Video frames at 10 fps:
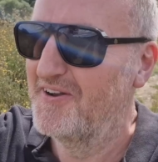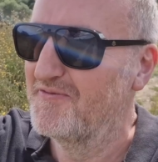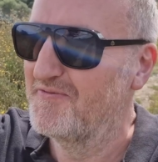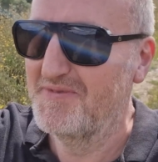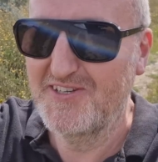
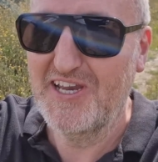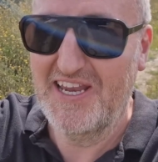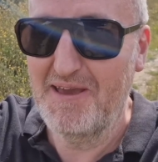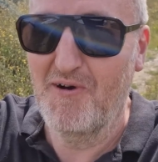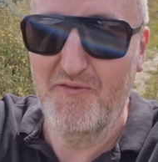of, she
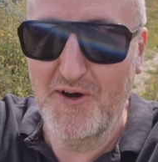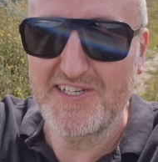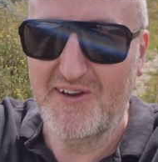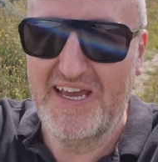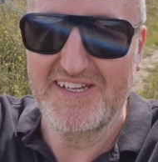could hear my
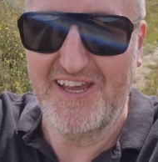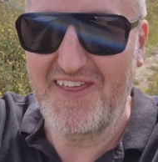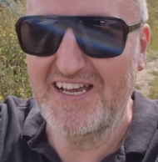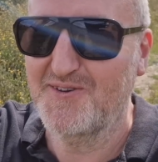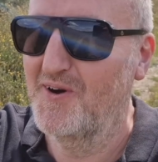voice on it, so
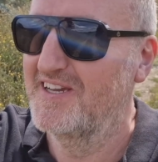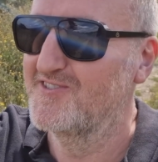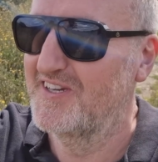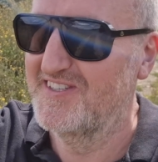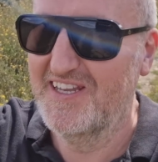that's quite
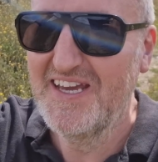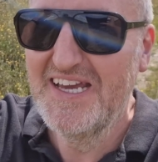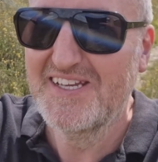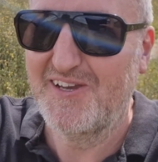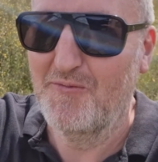interesting.
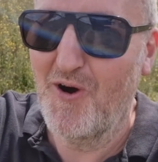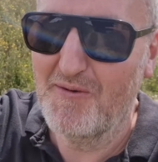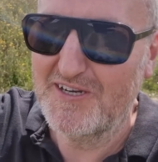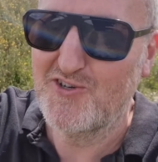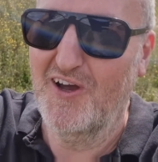So what
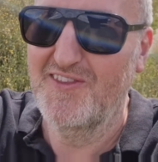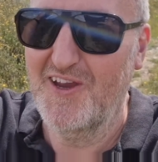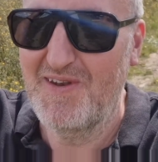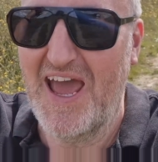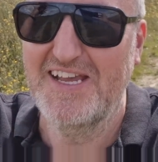I'm going to try and
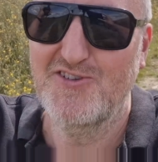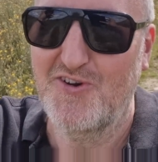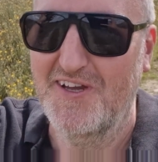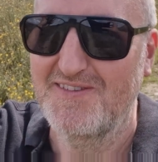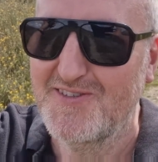do now is
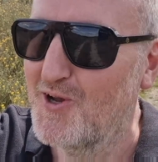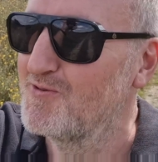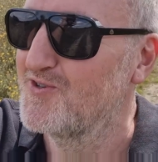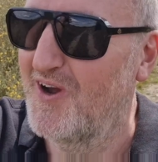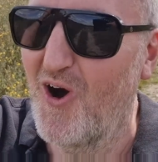try and
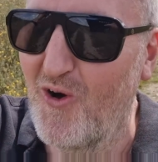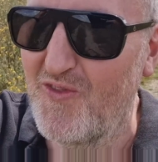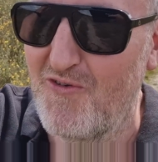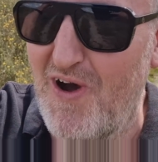talk to her on the